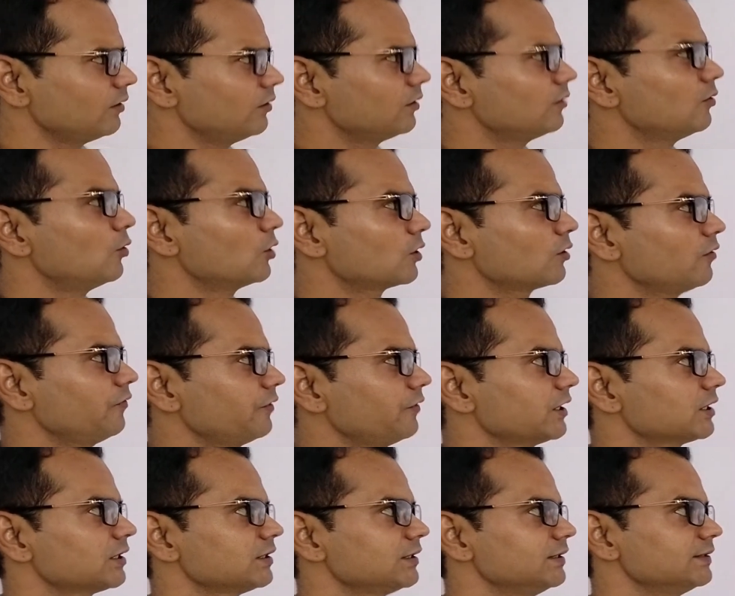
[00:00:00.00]
order of
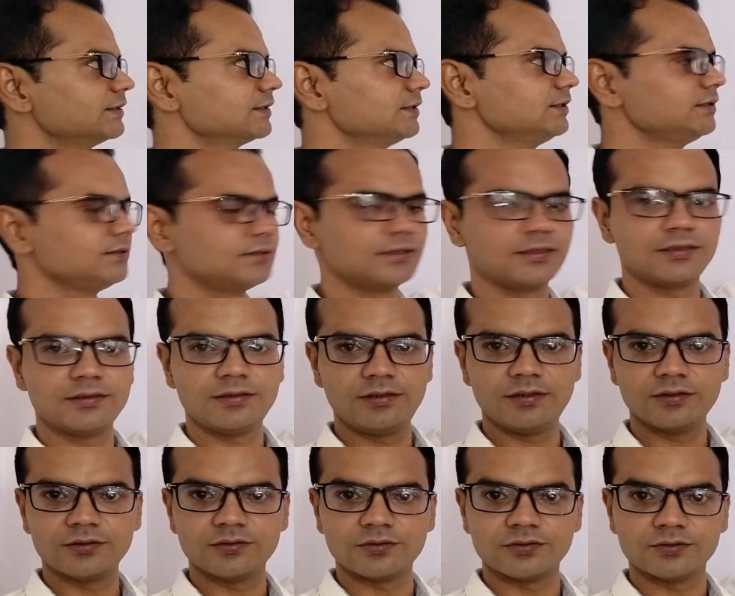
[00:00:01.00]
reaction is
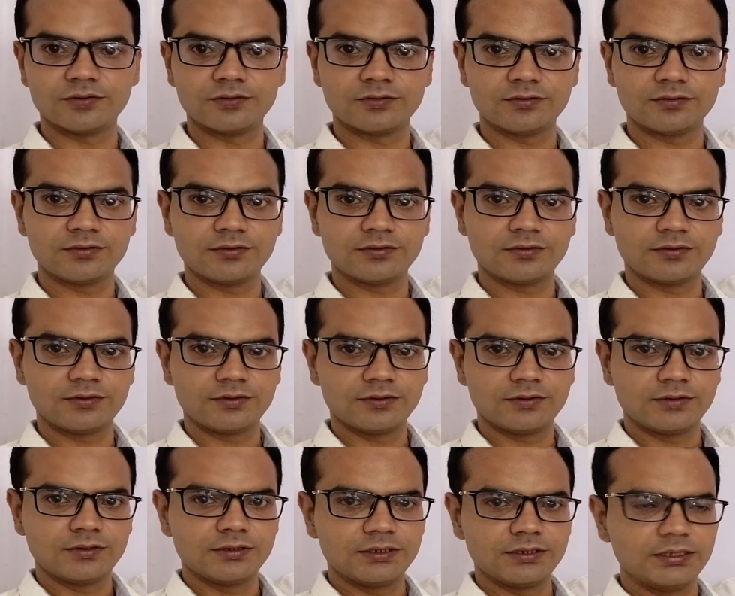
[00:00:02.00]
low.
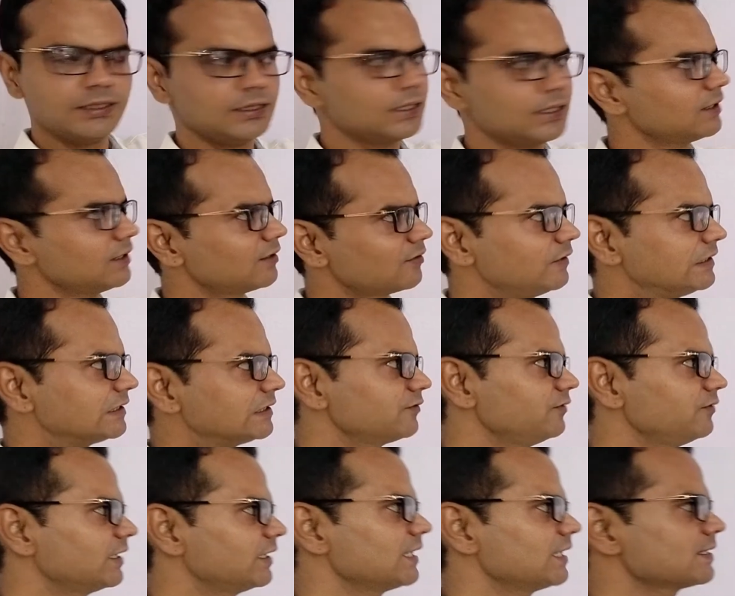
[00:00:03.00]
In other words, we
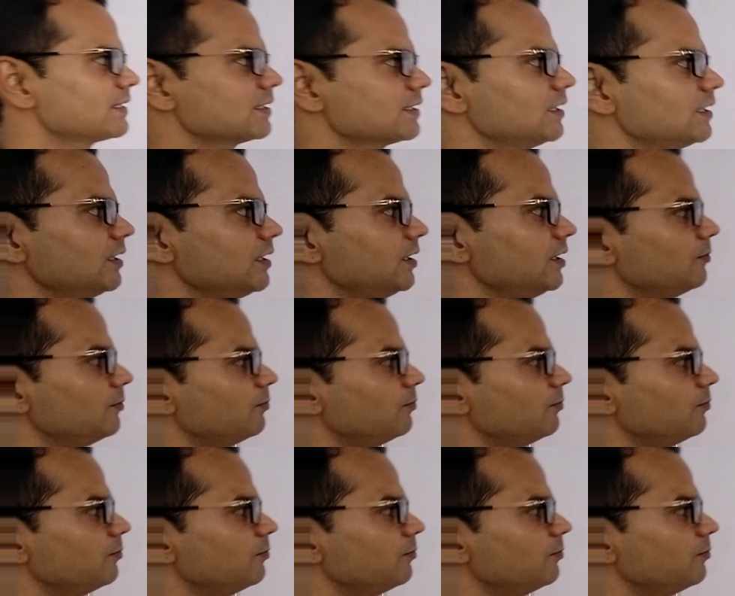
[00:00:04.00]
can say a